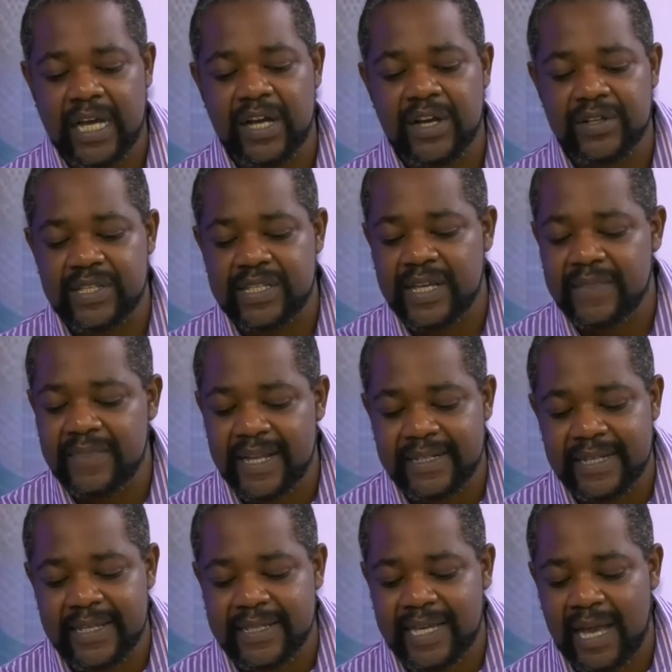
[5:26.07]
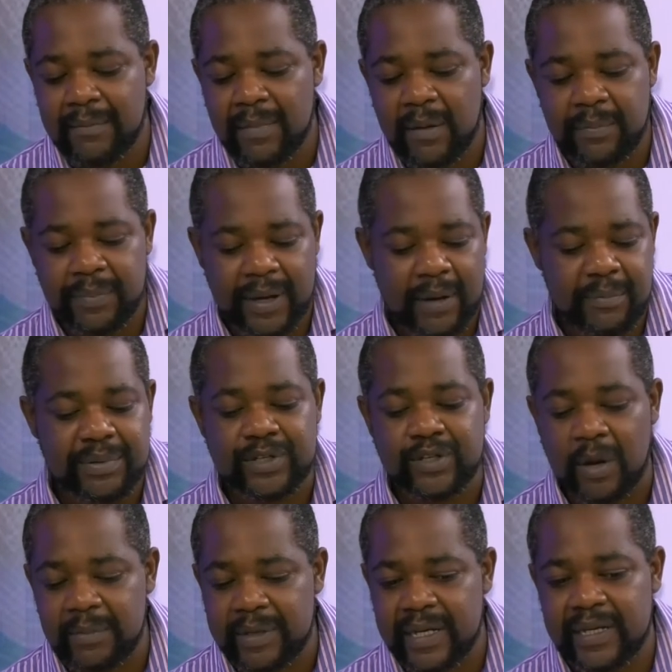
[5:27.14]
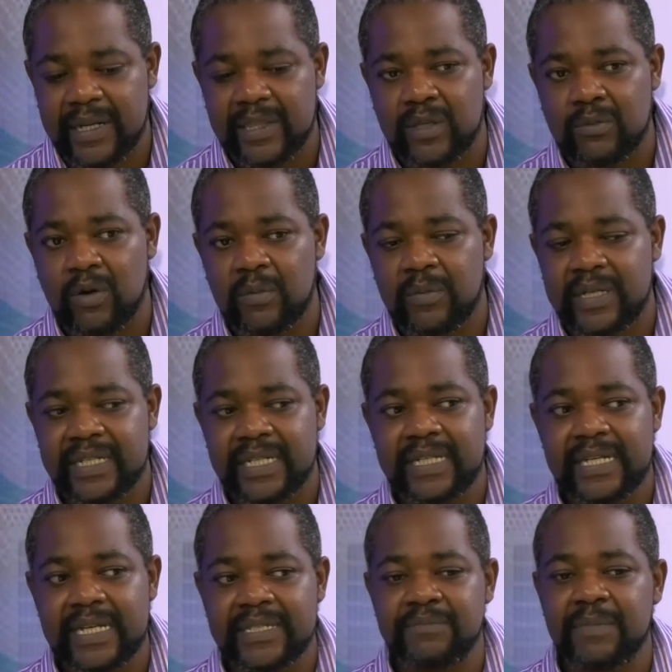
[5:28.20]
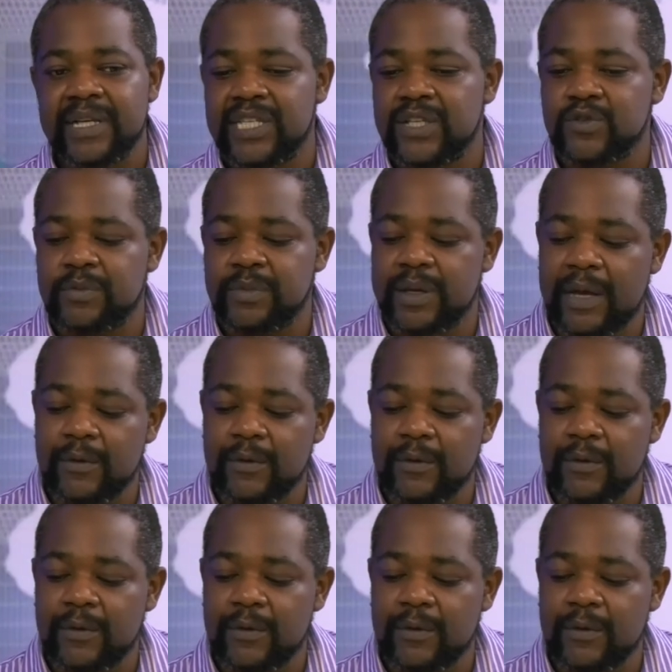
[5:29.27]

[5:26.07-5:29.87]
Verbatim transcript: a, concern that does come up uh, predominantly at the moment, in as much as we be,